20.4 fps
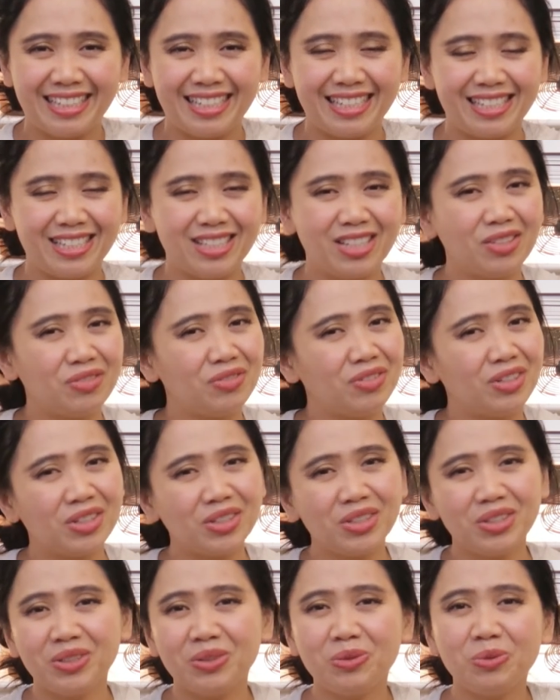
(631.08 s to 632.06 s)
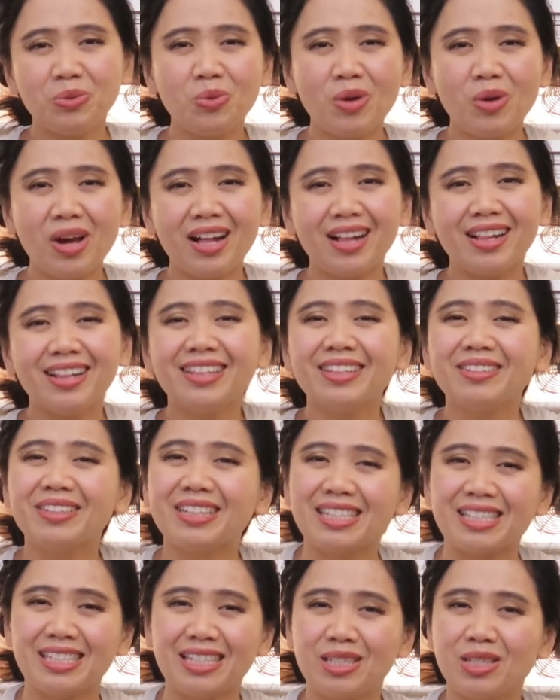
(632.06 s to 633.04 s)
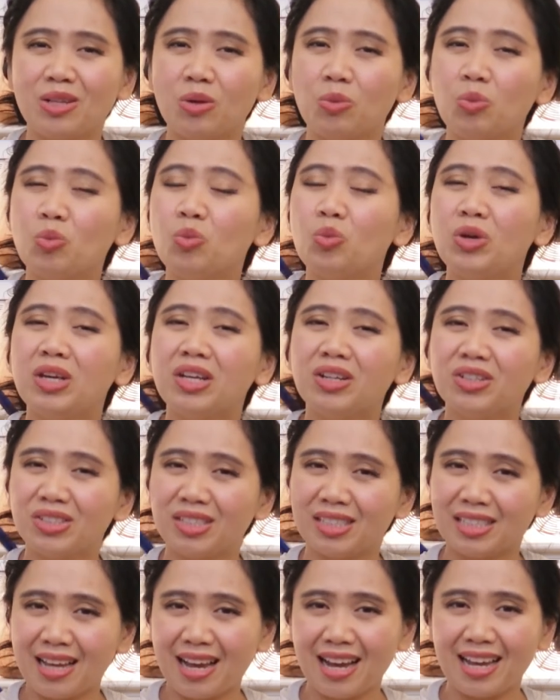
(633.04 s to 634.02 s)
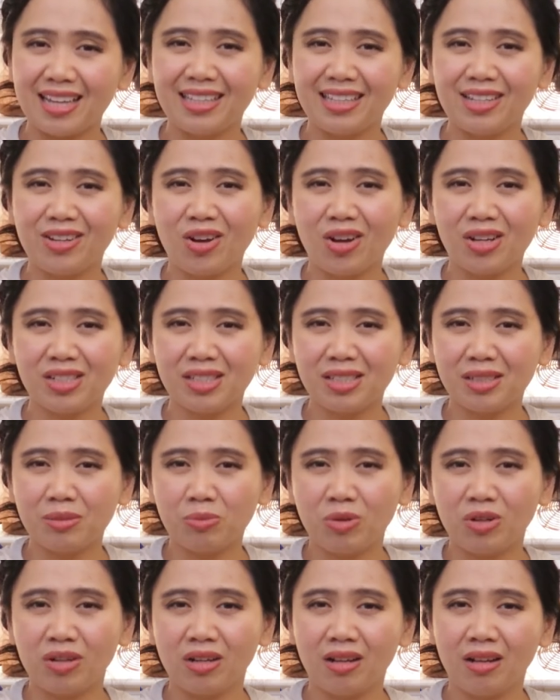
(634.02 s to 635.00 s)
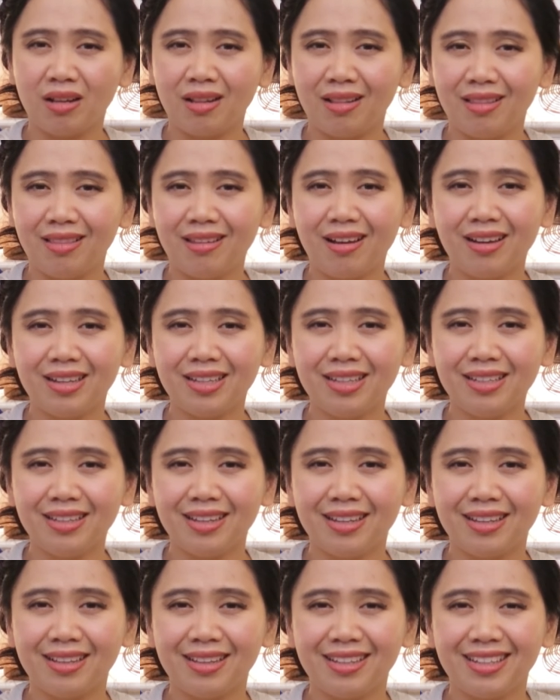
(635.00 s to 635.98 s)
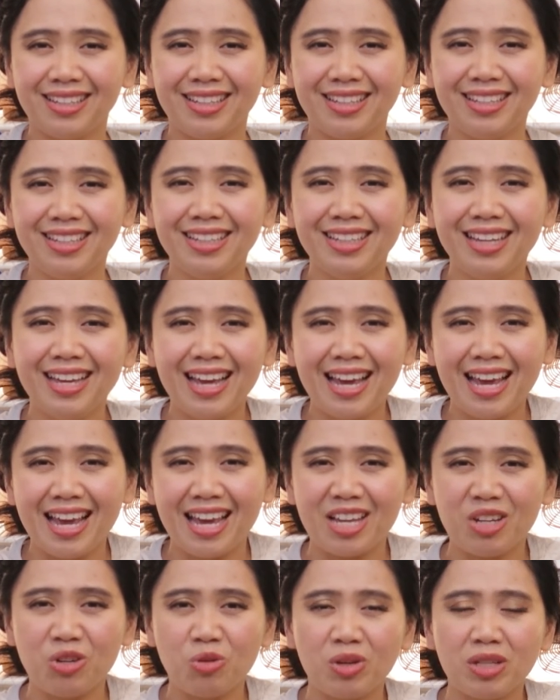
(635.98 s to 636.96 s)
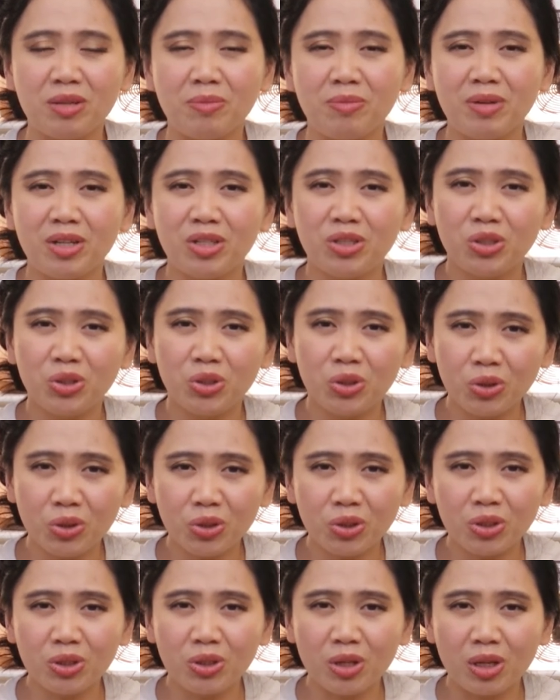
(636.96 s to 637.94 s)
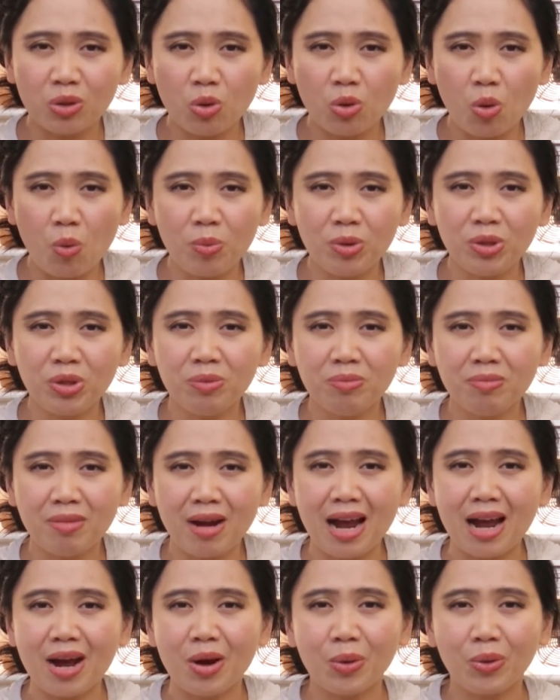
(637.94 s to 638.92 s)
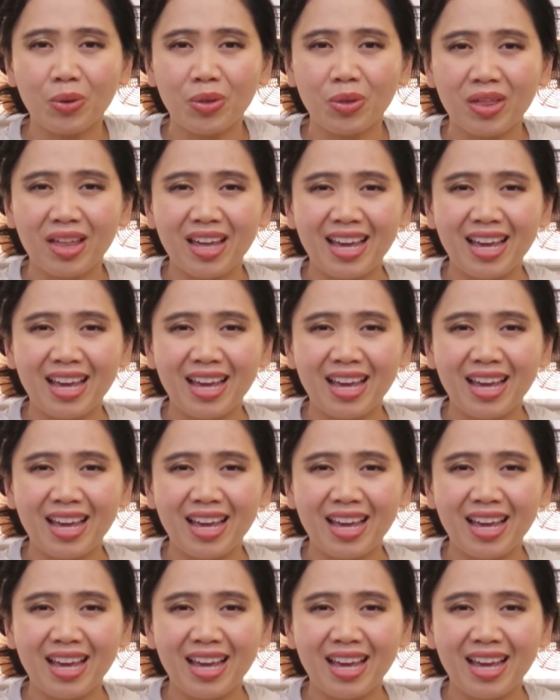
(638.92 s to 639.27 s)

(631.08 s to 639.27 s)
It's not functioning well because it's a weaker side. It causes more locking and clicking, and you want to make sure you can open your mouth.